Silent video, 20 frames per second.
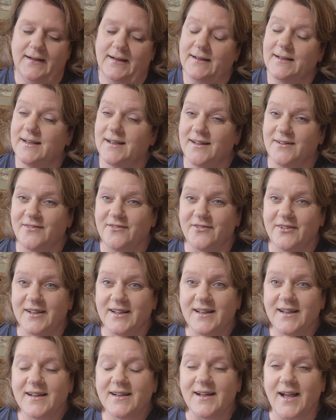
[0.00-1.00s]

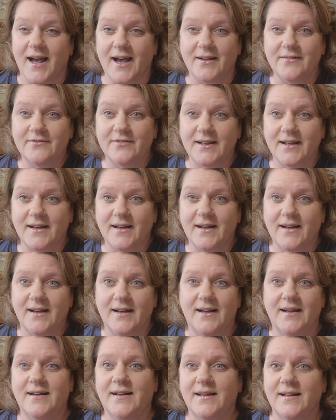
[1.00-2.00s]

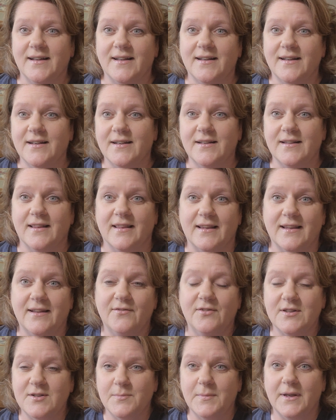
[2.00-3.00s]
Convica. Leave
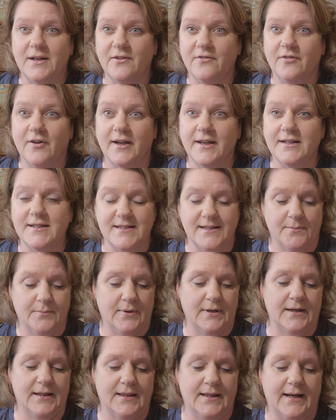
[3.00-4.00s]
it to me to find
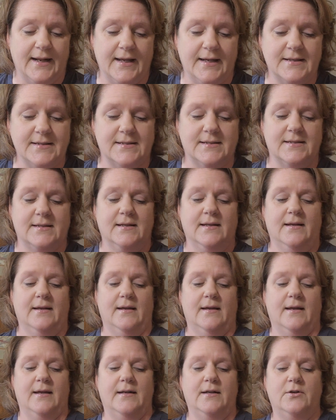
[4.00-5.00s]
somebody that has
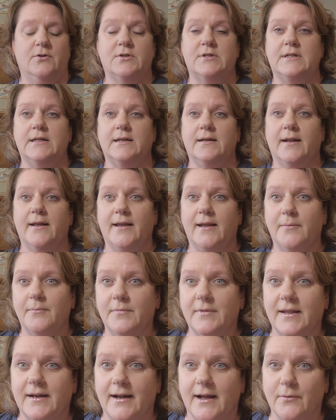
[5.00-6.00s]
an interesting name
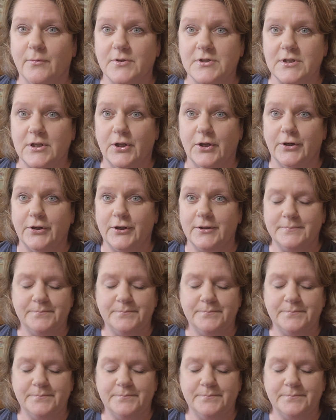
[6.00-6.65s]
that I will slaughter.